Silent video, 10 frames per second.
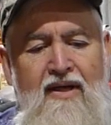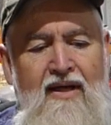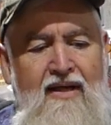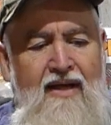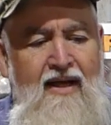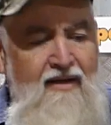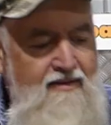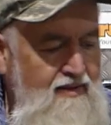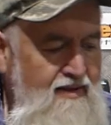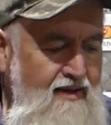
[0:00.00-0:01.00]
gear
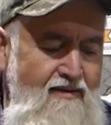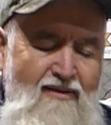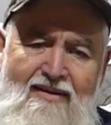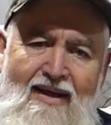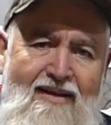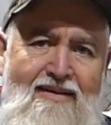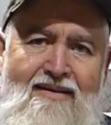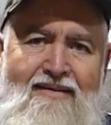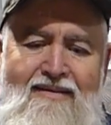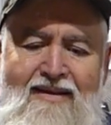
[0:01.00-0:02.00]
down. But
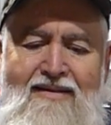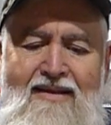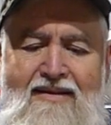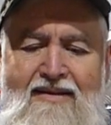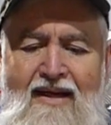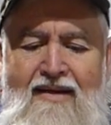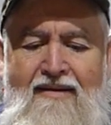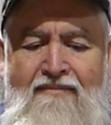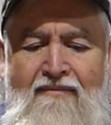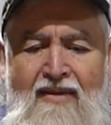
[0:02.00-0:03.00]
there's just
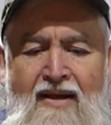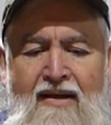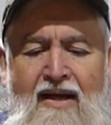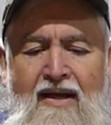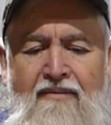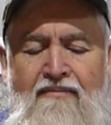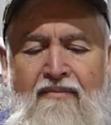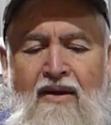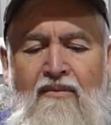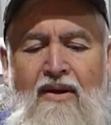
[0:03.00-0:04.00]
nothing. Now,
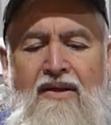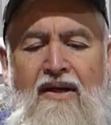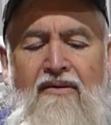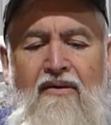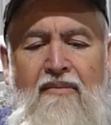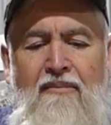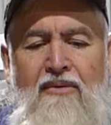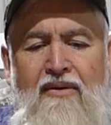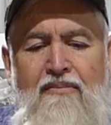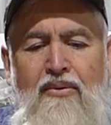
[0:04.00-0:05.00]
one thing to
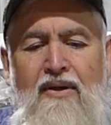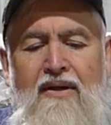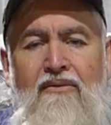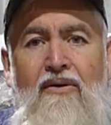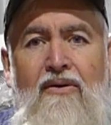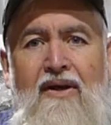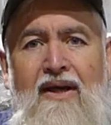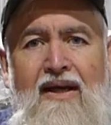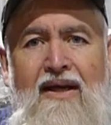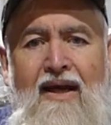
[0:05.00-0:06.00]
remember with putting the rocker
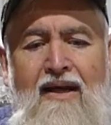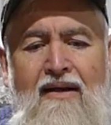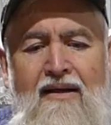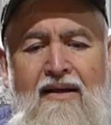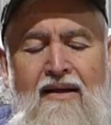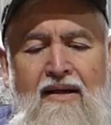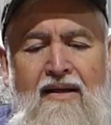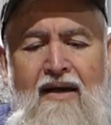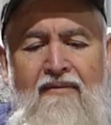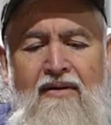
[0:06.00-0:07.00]
gear down,
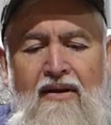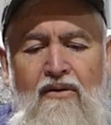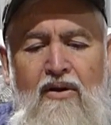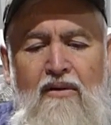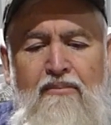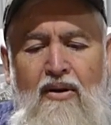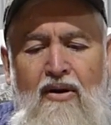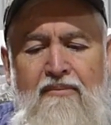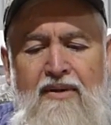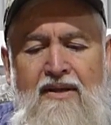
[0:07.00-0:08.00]
you have a little oil
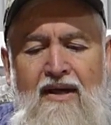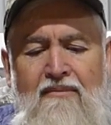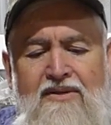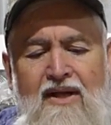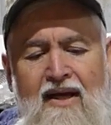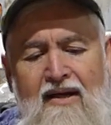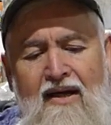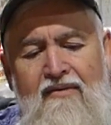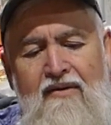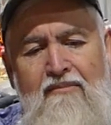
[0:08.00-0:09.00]
pipe that comes down
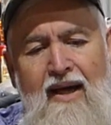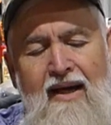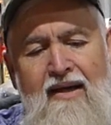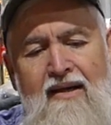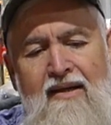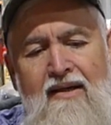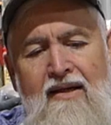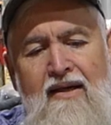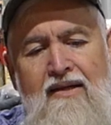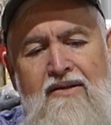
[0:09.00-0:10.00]
over the back.
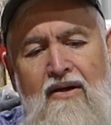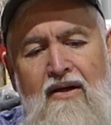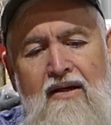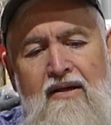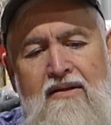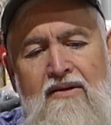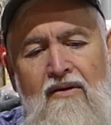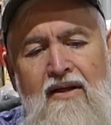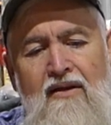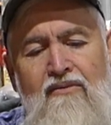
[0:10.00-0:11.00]
It's got a
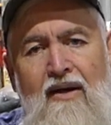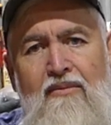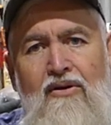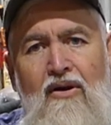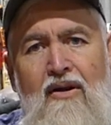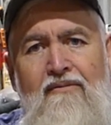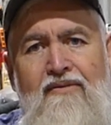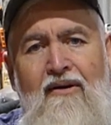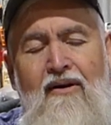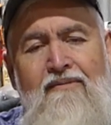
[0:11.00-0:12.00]
tiny little rubber olive.
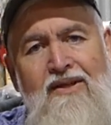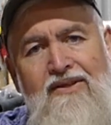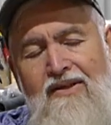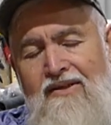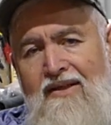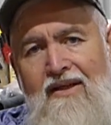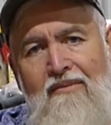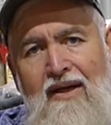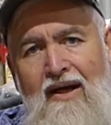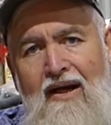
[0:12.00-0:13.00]
Now, I've just used a little
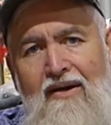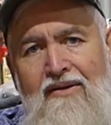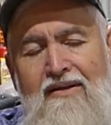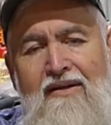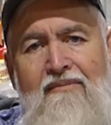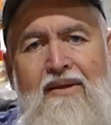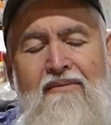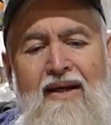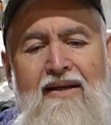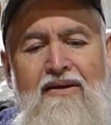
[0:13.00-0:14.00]
bit of hose, a little bit
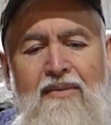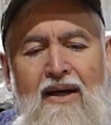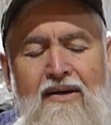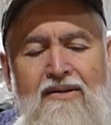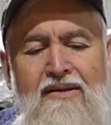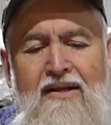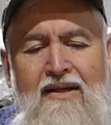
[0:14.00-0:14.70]
of vacuum hose.